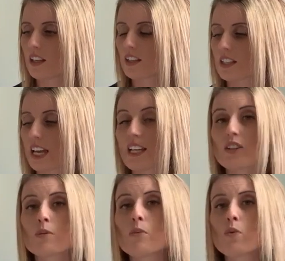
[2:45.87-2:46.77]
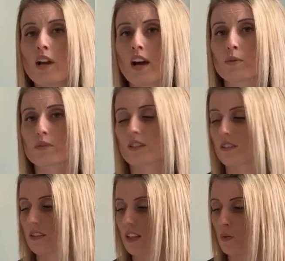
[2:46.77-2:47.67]
"Take them all out,"
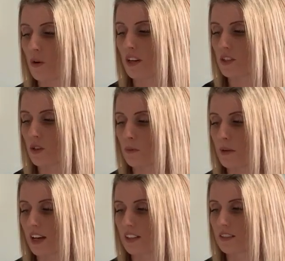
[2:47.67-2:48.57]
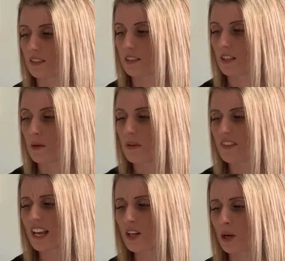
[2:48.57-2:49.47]
said the wise old man, "but
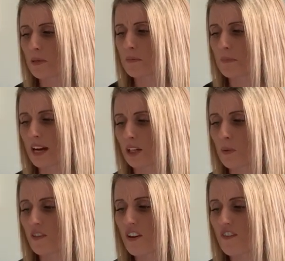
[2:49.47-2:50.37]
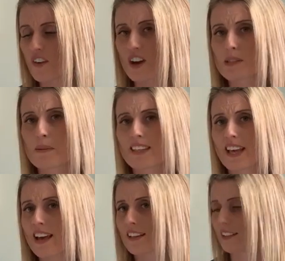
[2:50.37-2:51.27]
then I'll be back where I first
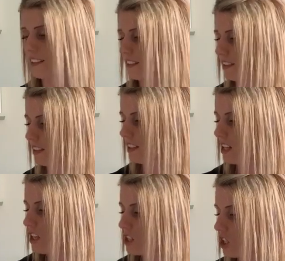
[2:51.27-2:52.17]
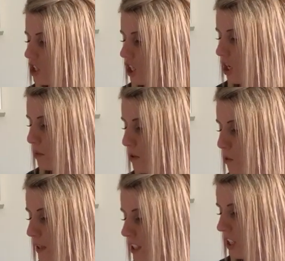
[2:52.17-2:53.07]
began." So she opened
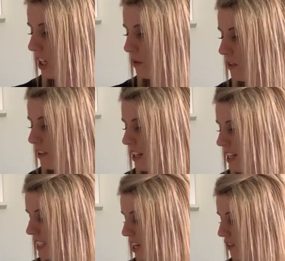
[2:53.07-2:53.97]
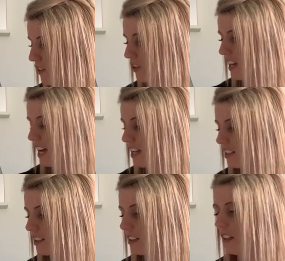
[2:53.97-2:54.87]
the window and out flew the
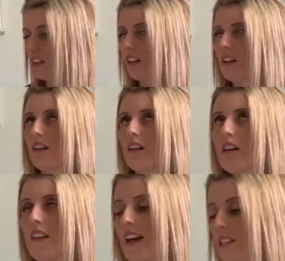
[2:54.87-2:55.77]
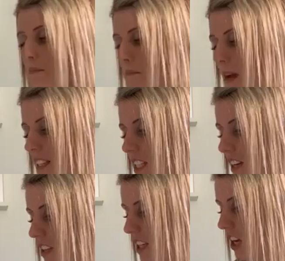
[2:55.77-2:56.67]
hen. "Ah, oh, that's
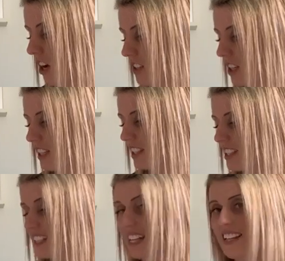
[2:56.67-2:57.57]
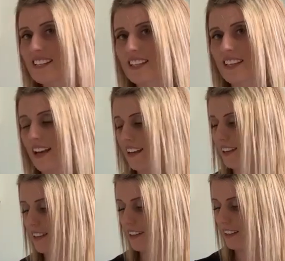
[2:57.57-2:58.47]
better, at last I can sneeze
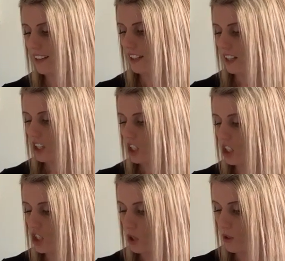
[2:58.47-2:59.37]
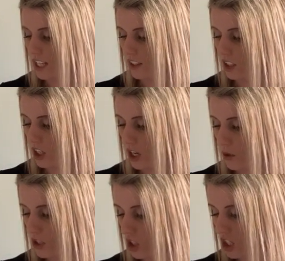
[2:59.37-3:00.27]
again." She shooed out the
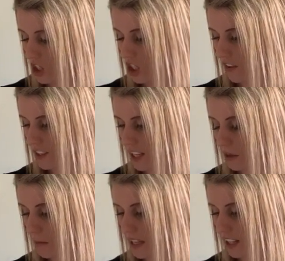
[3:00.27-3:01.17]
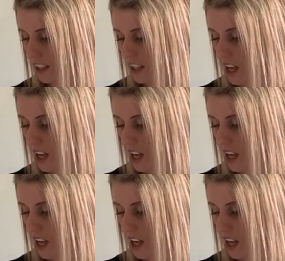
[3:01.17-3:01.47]
goat and she shoved out the pig.